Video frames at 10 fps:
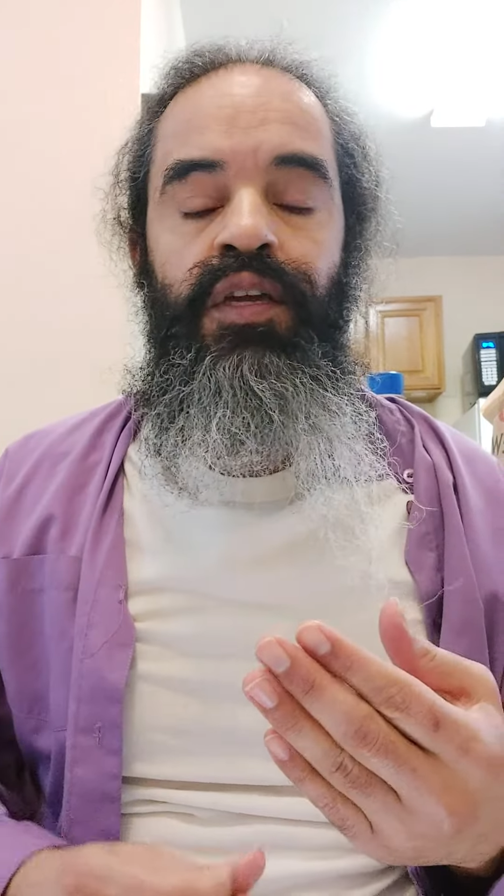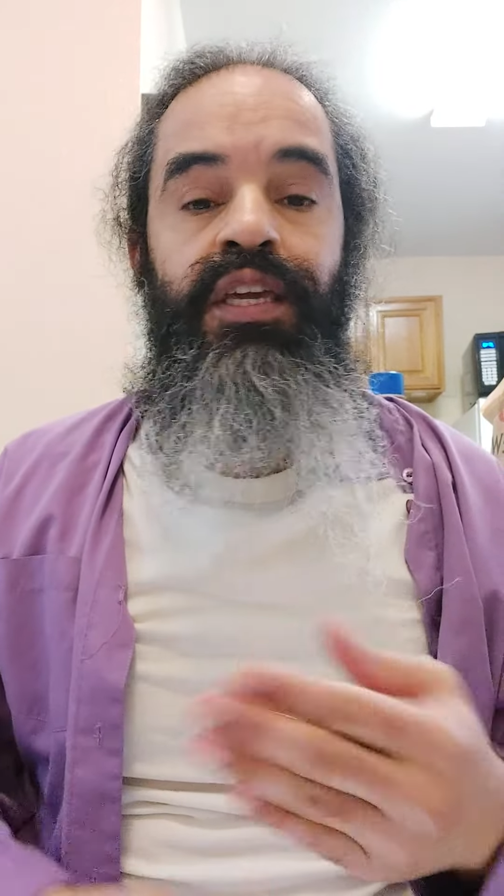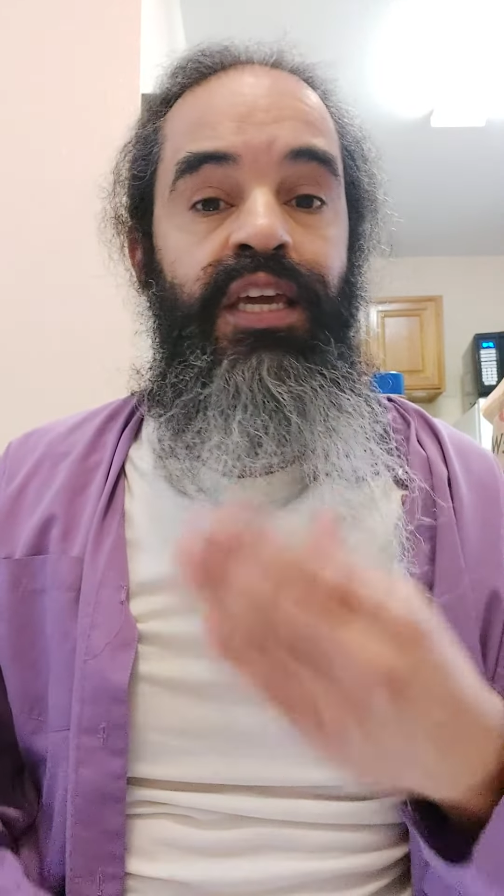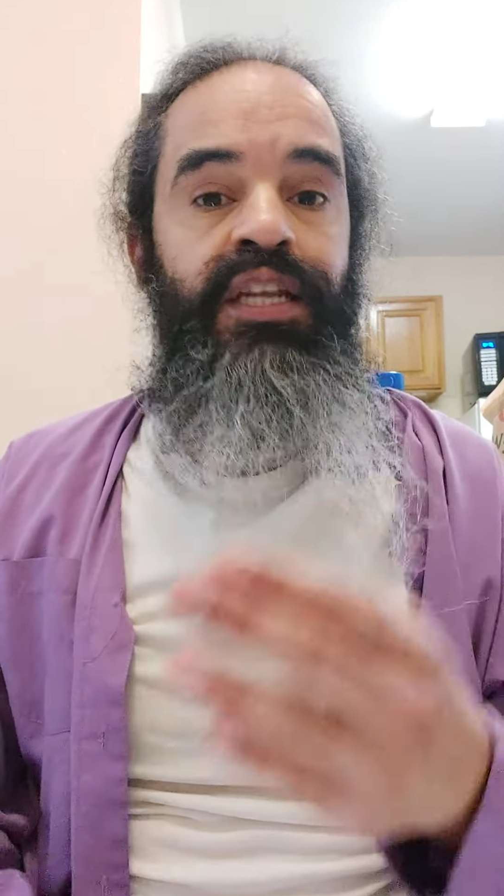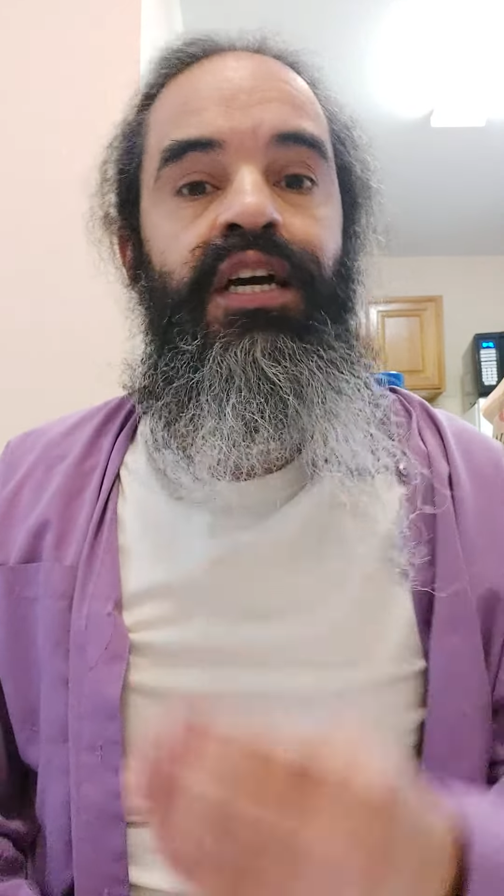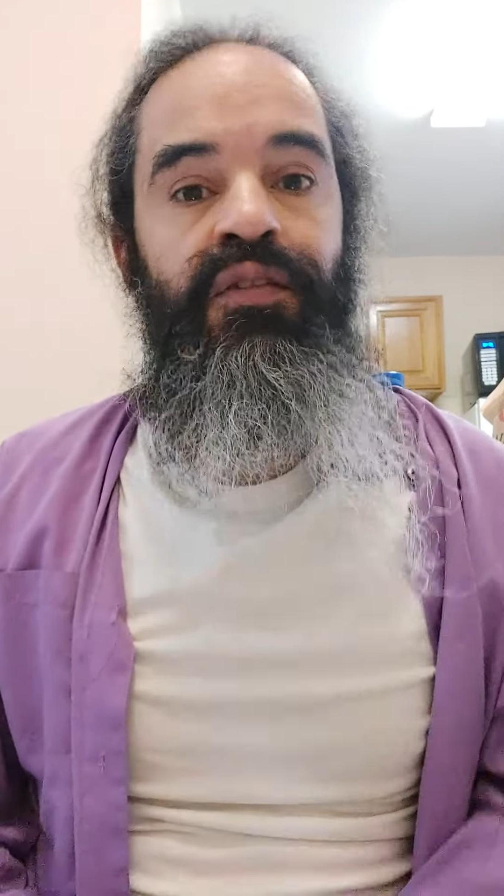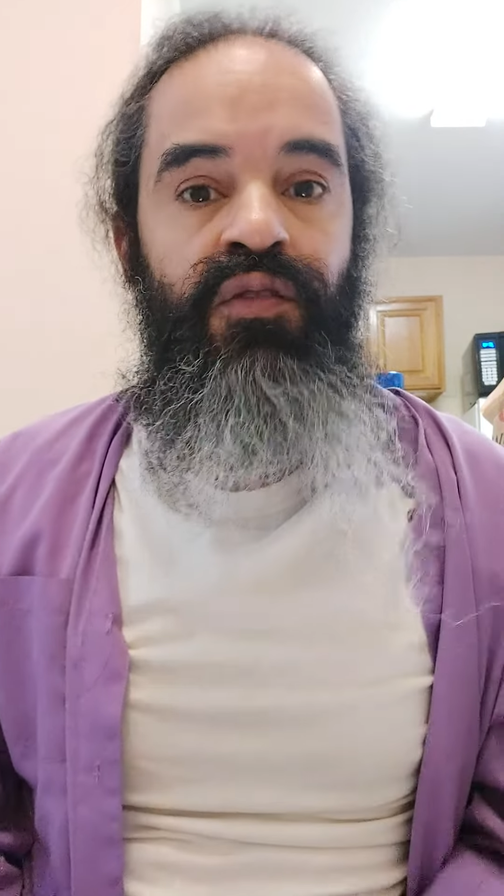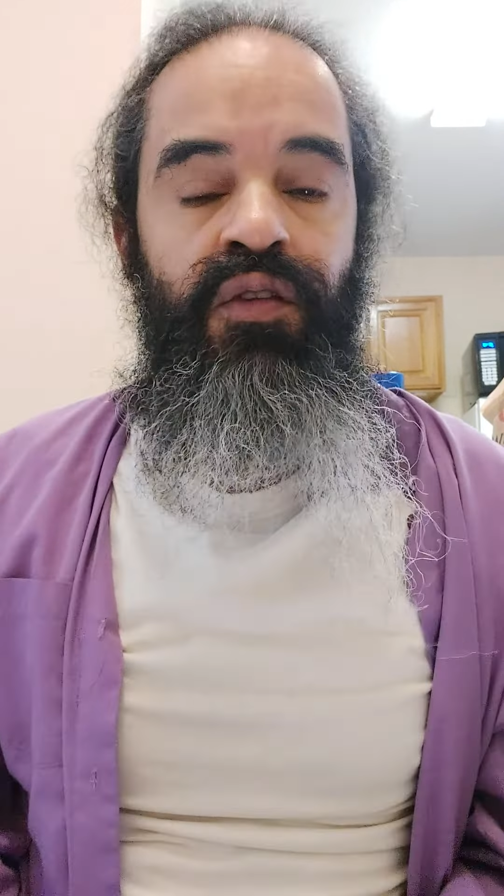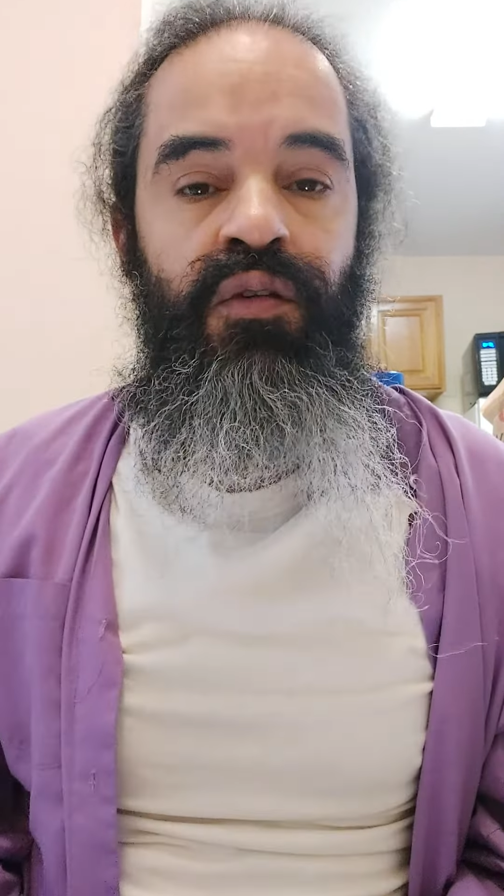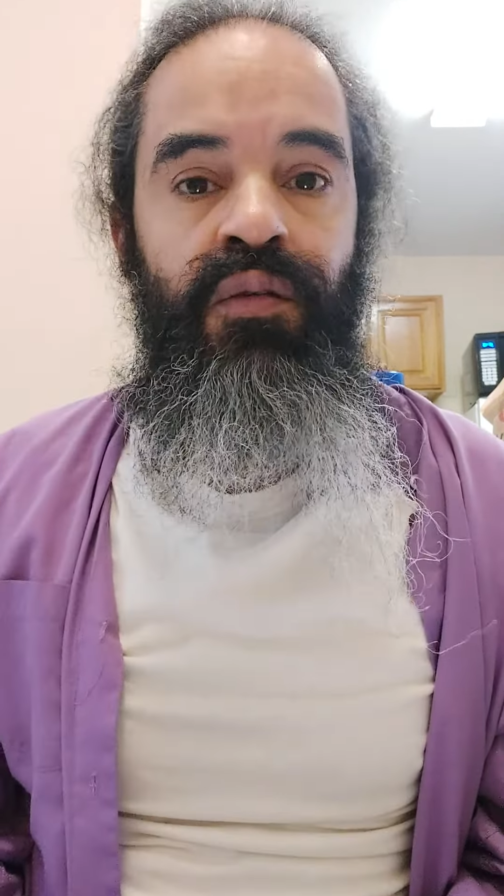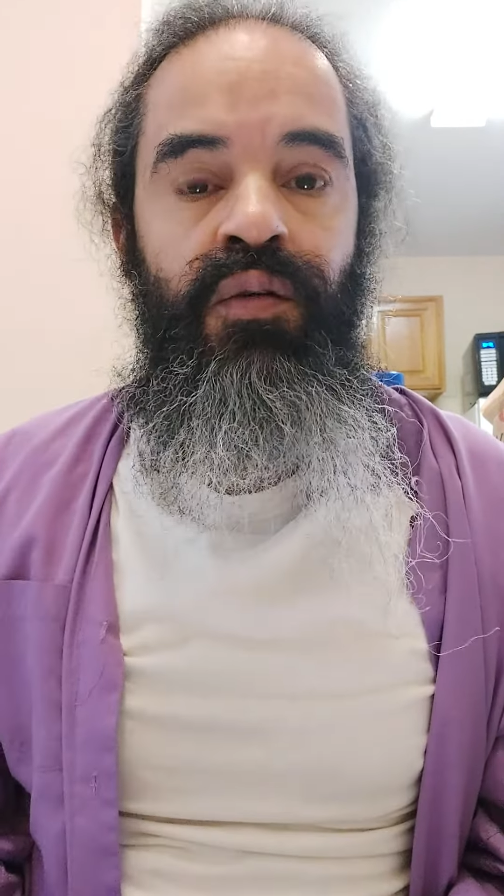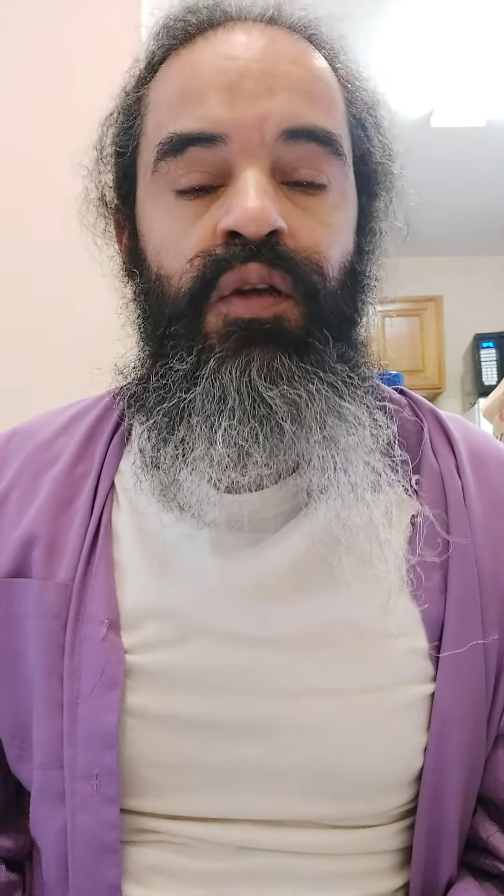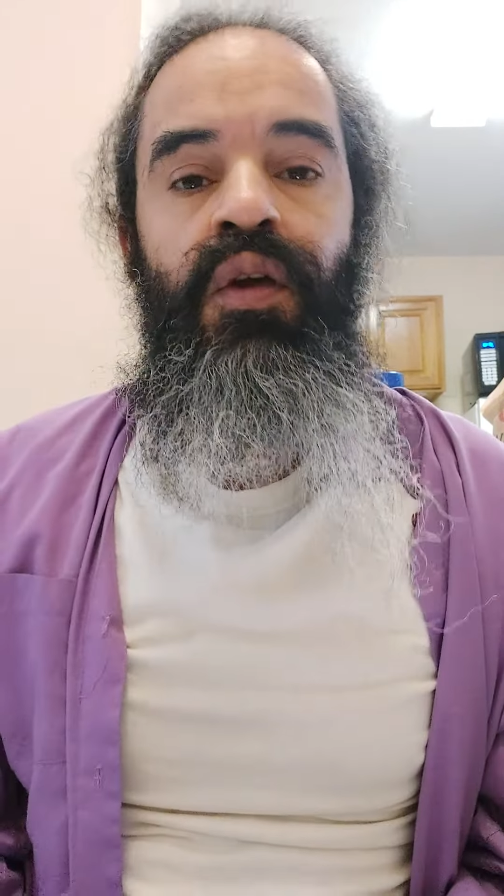cannot do,